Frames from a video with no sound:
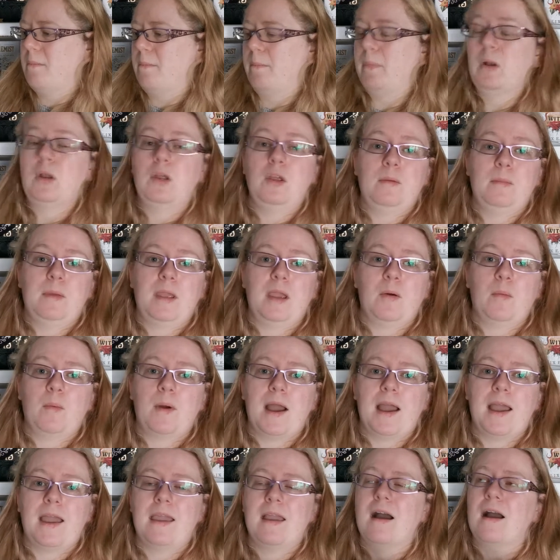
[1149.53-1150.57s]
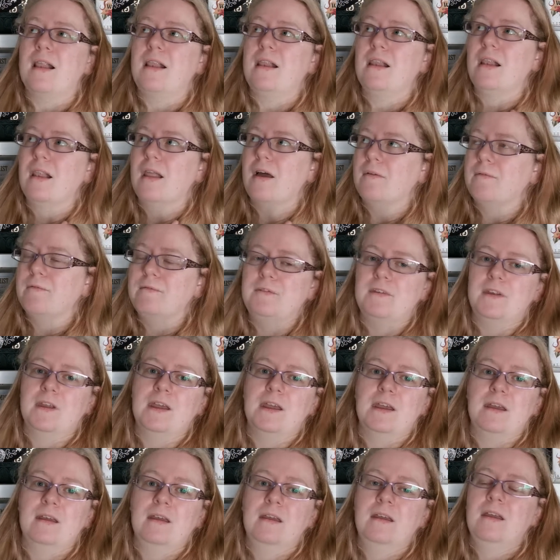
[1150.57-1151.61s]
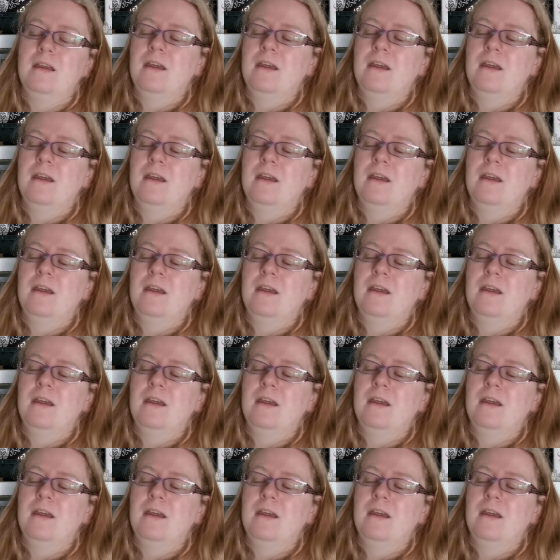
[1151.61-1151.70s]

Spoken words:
blew me away. I loved it.